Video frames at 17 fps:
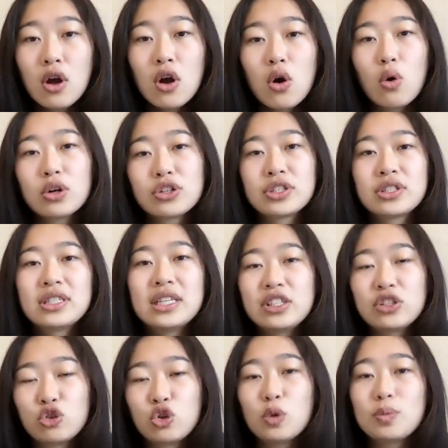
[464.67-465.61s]
or just sees
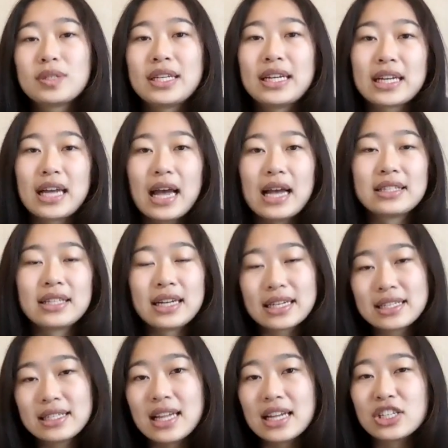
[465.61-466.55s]
troops as an
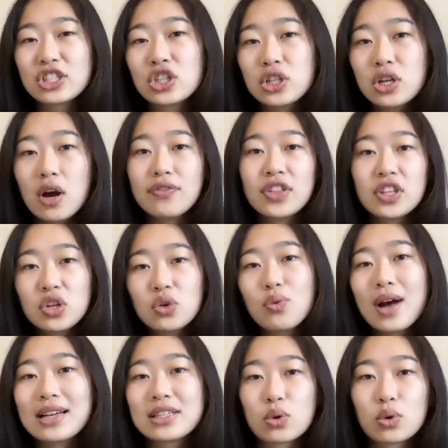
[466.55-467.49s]
extension of the
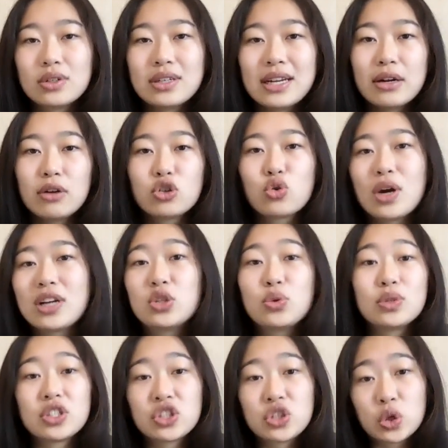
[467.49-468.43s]
US or NATO trying to
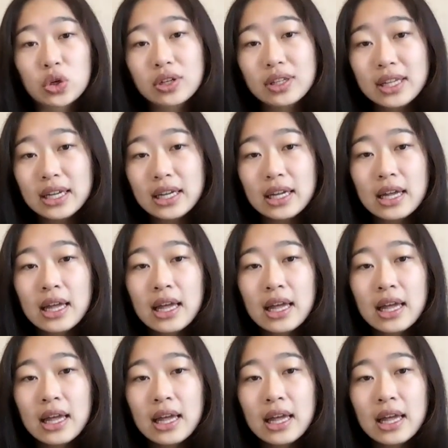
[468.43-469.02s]
encircle it,